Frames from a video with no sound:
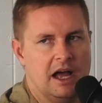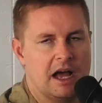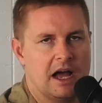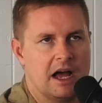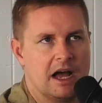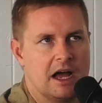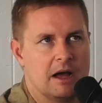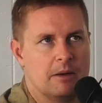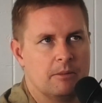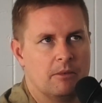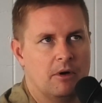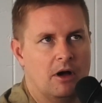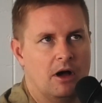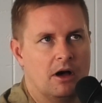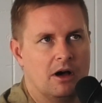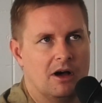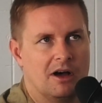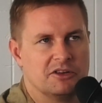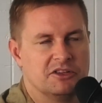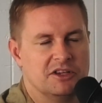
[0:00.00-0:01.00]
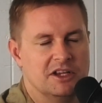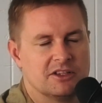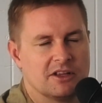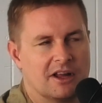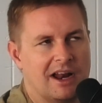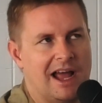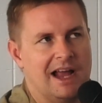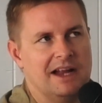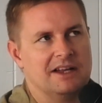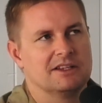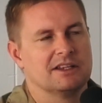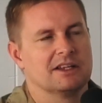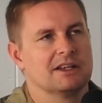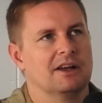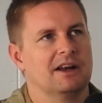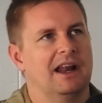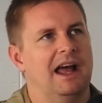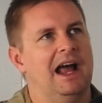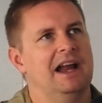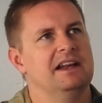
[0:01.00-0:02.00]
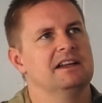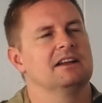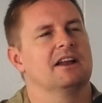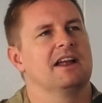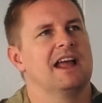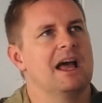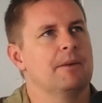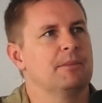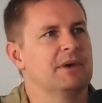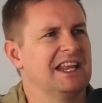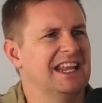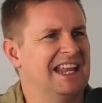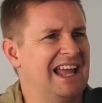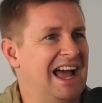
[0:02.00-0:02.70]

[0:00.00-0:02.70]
um, I, I, geez, I'd hate to, I'd hate to know yeah, how many